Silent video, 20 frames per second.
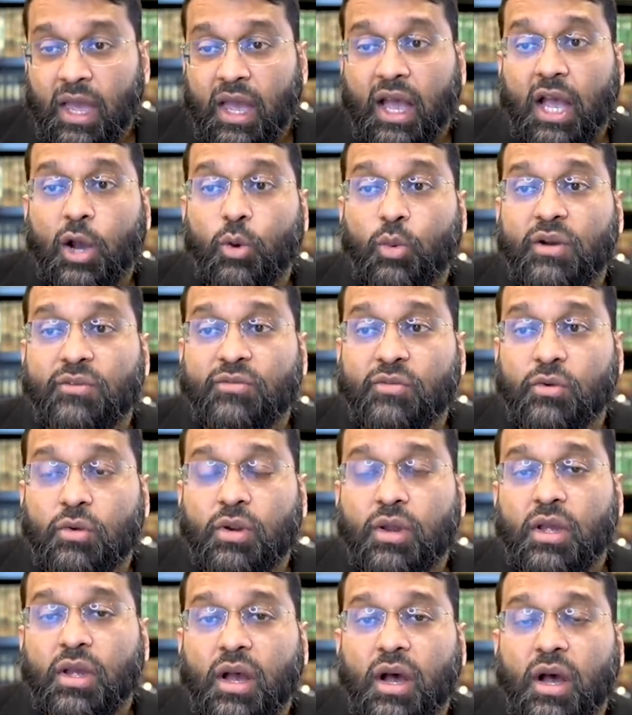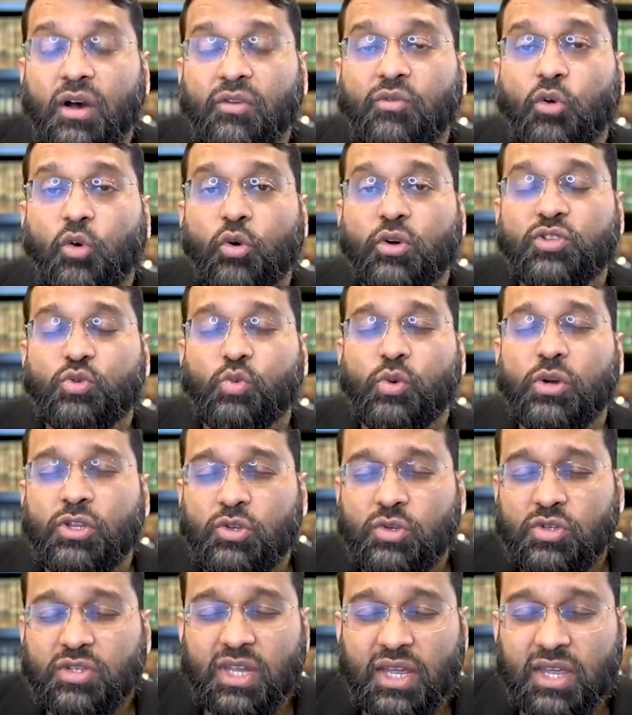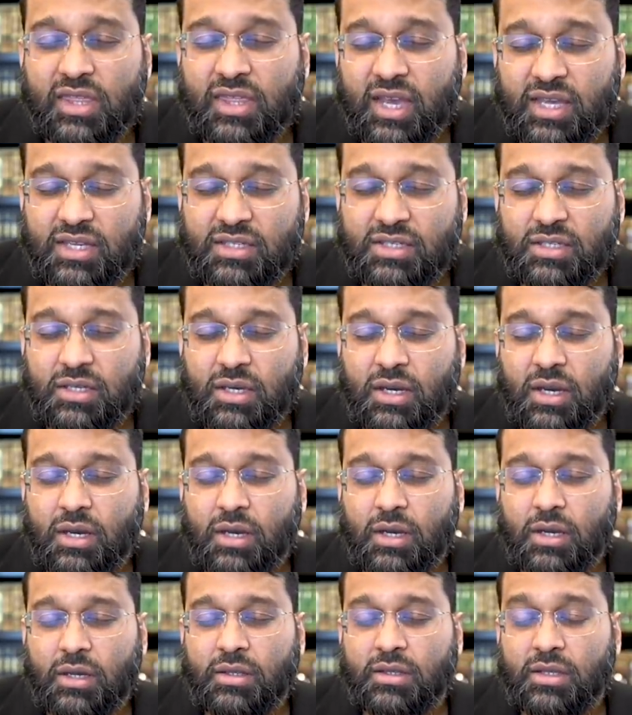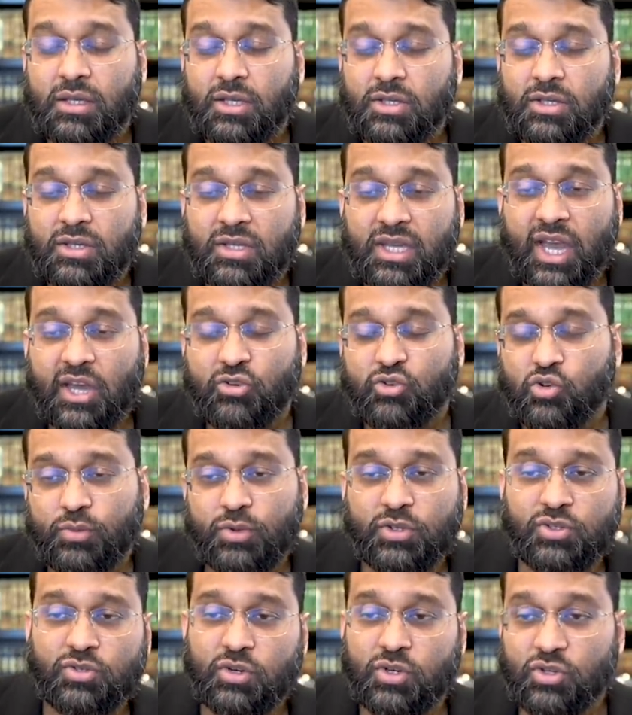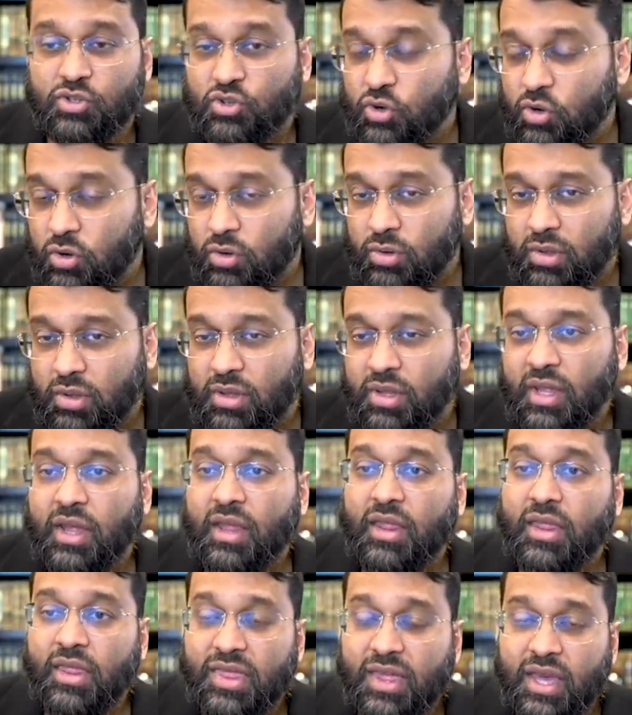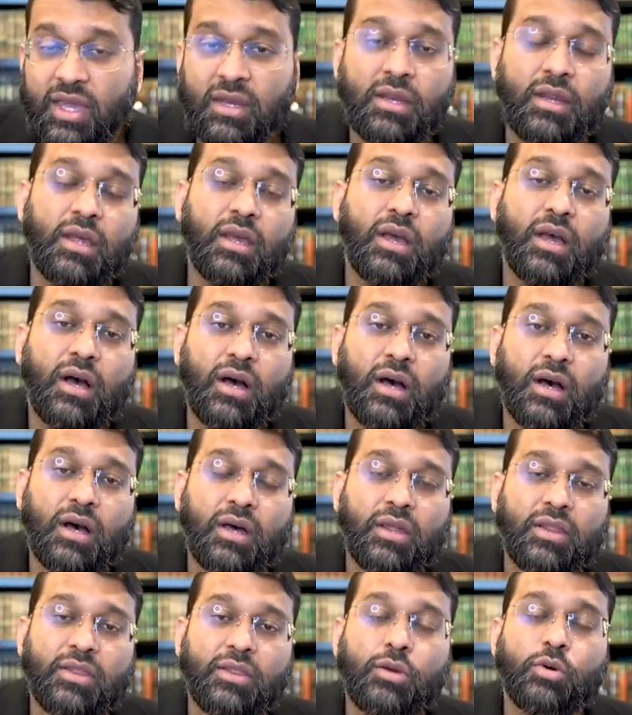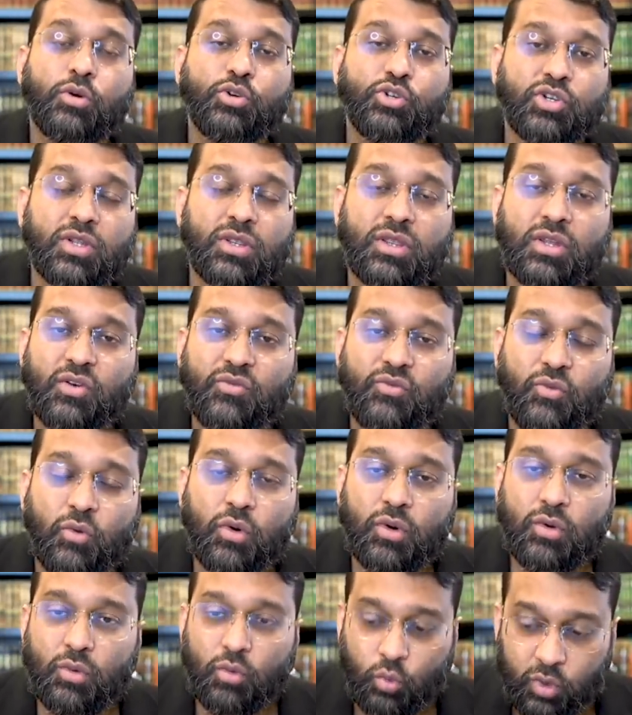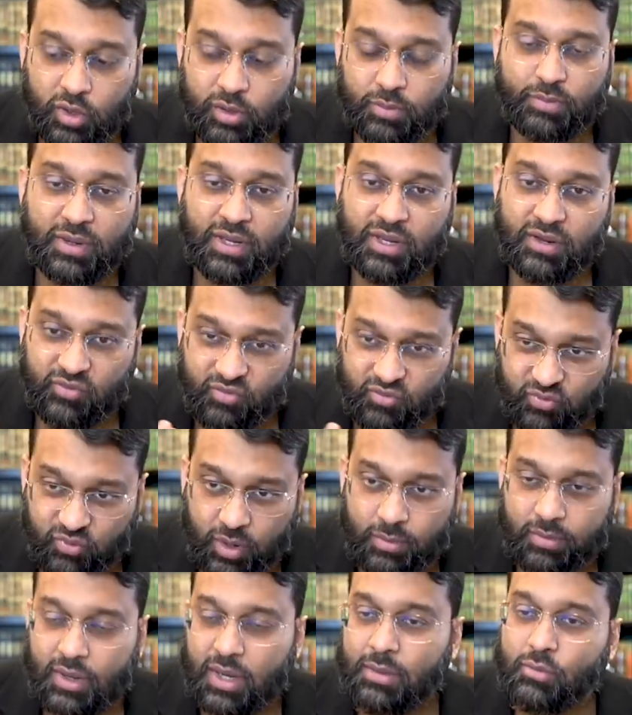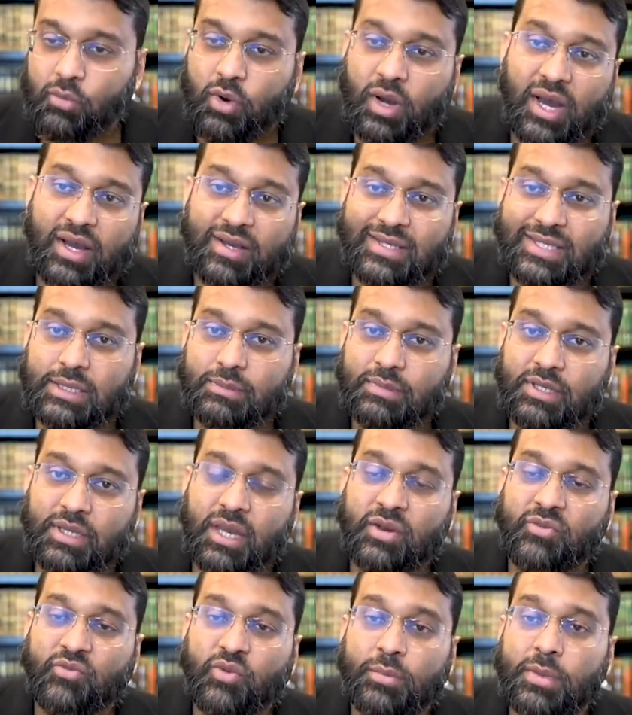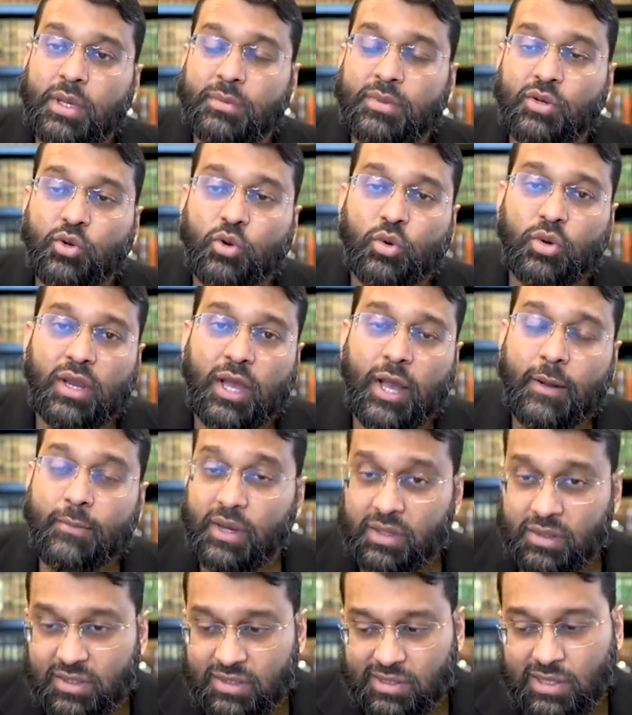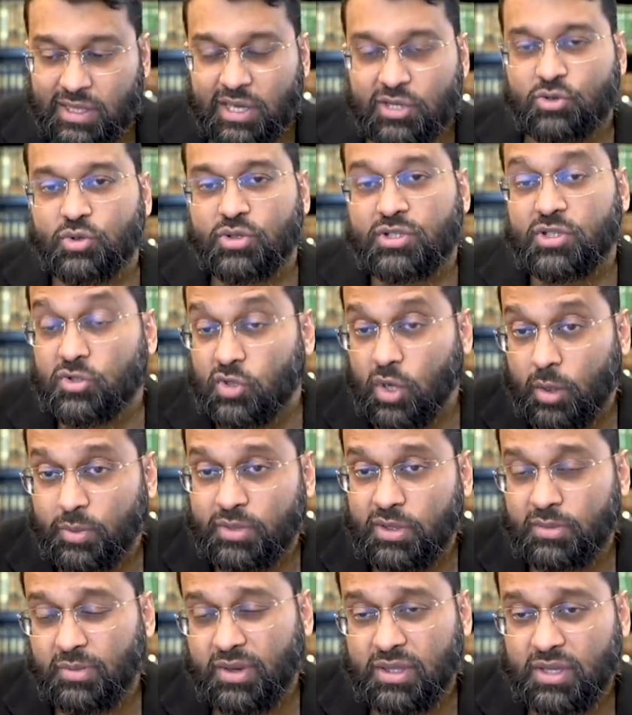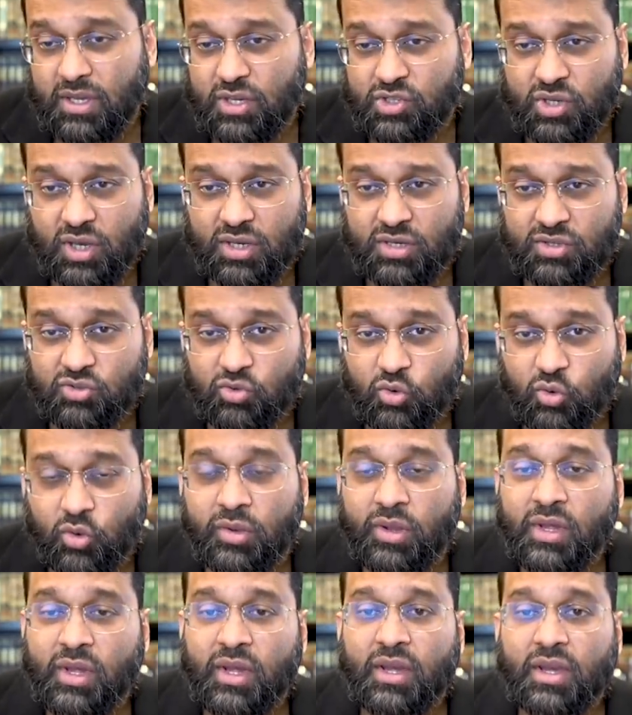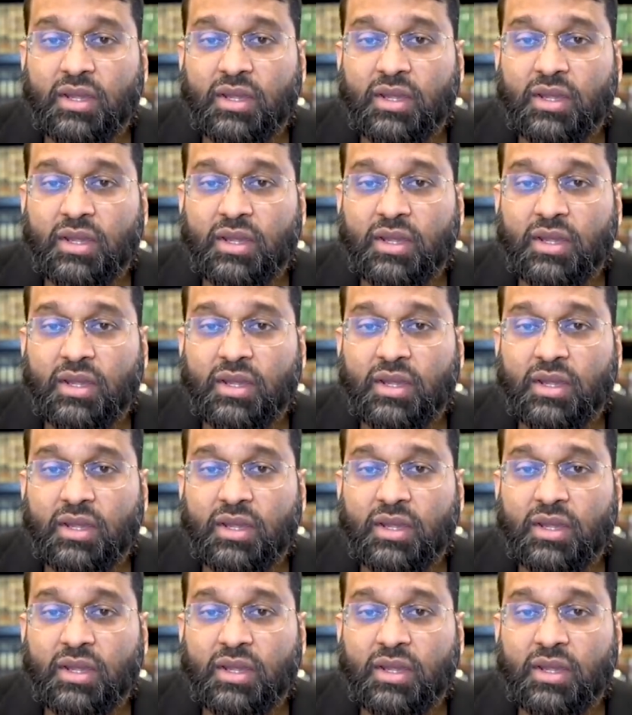However, of course, when you say that uh, the, the attributes are eternal, then uh, the notion therefore would be from Al-Muhasibi and from Ibn Kullab, and this later is adopted by the Ash'ari school,